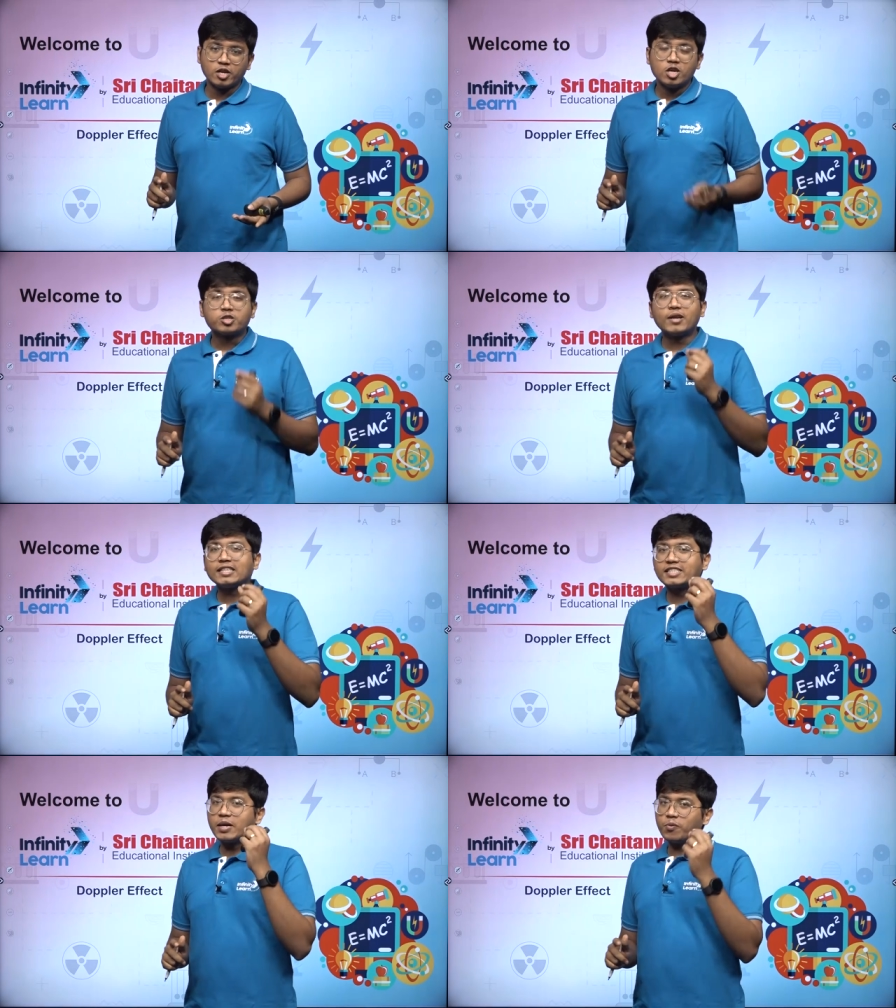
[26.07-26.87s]
So
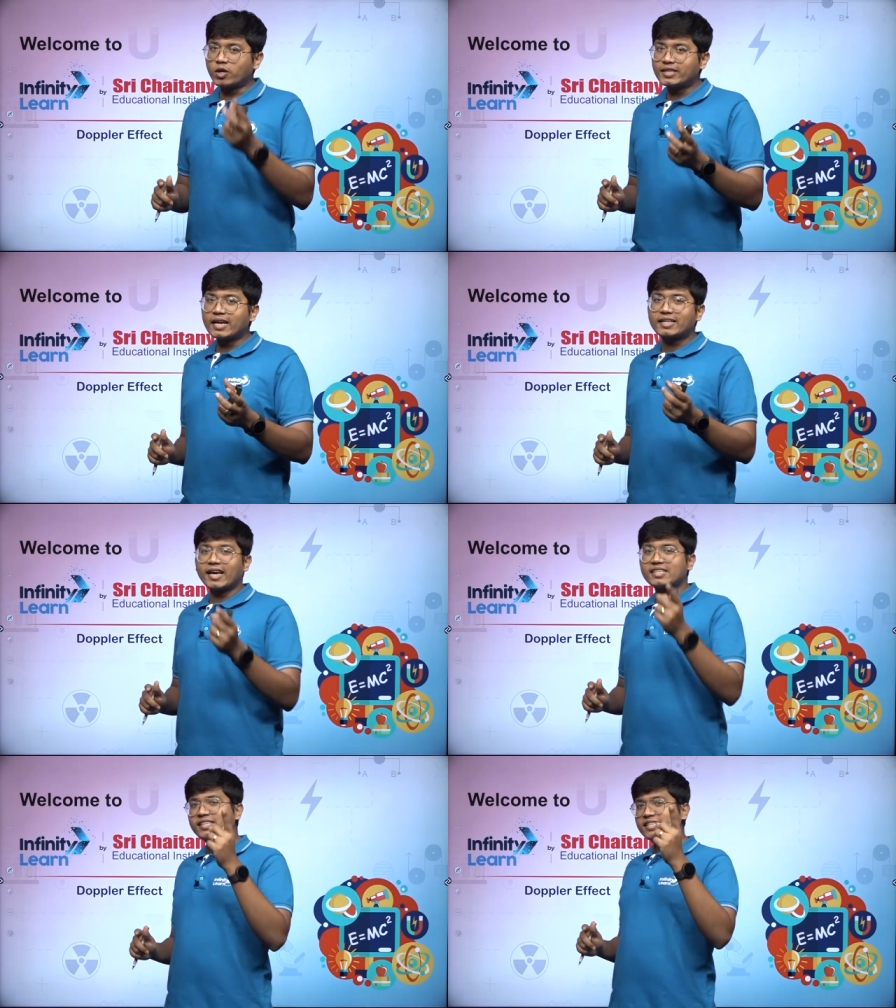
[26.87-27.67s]
let's see what that
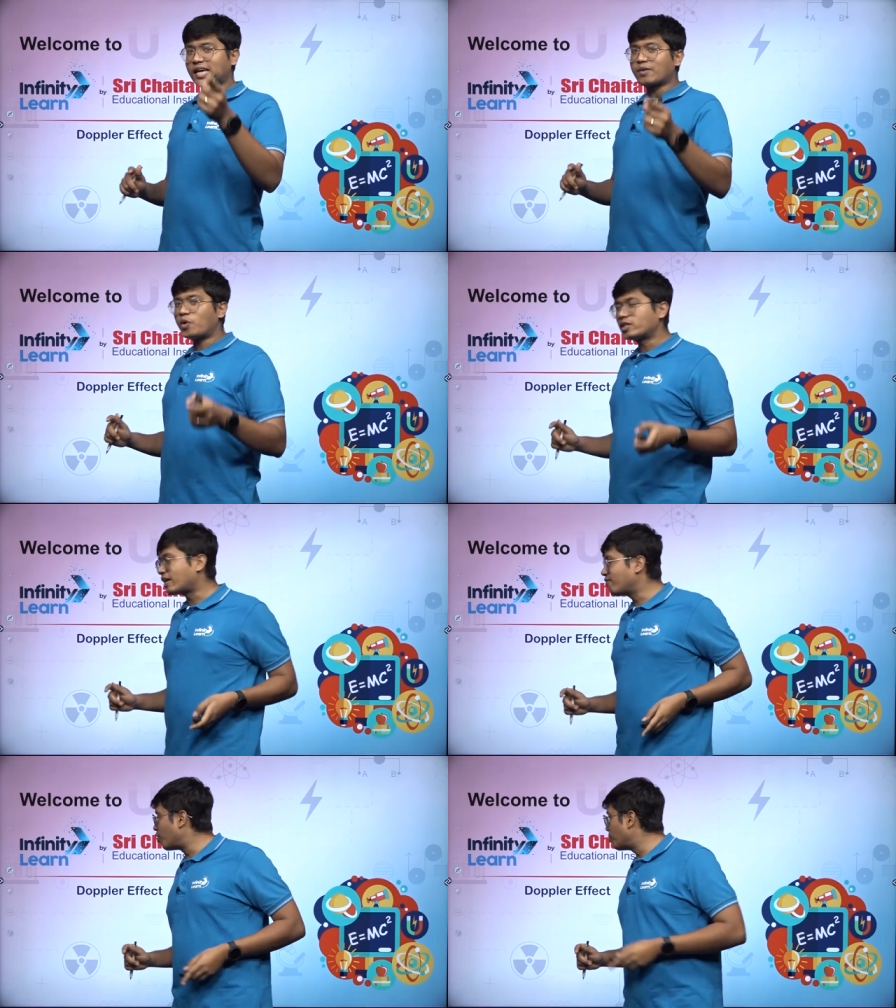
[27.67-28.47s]
case is and what
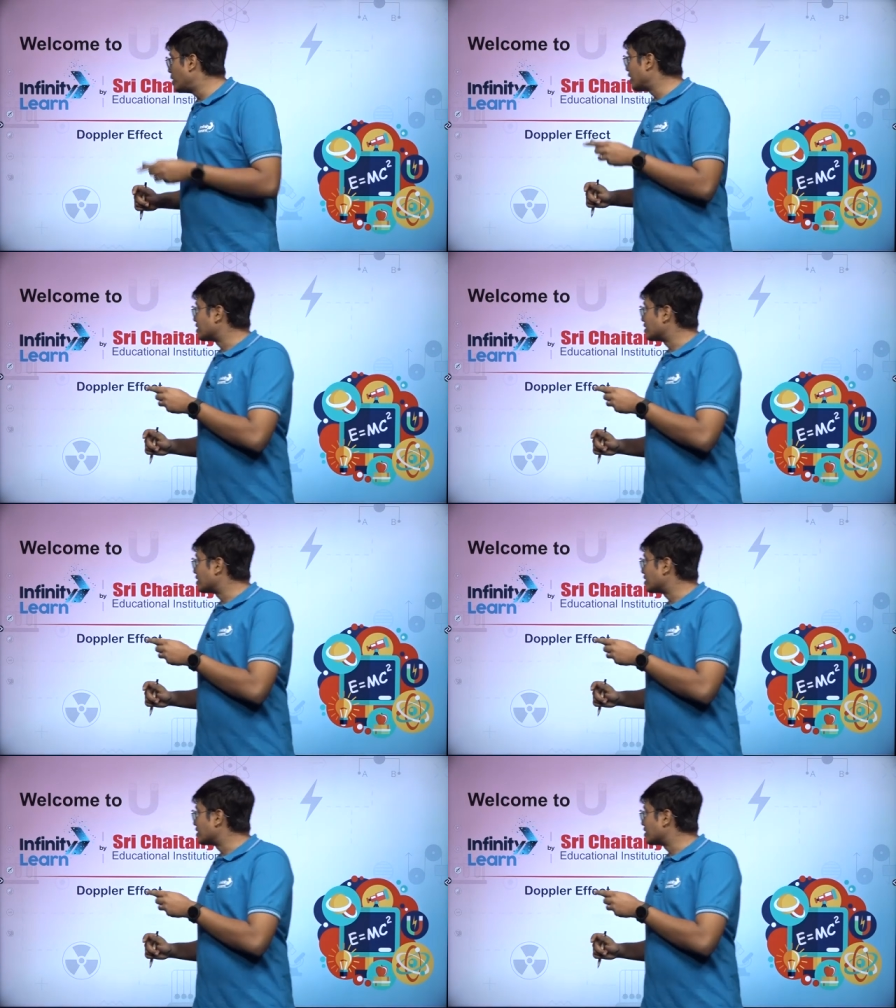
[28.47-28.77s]
that formula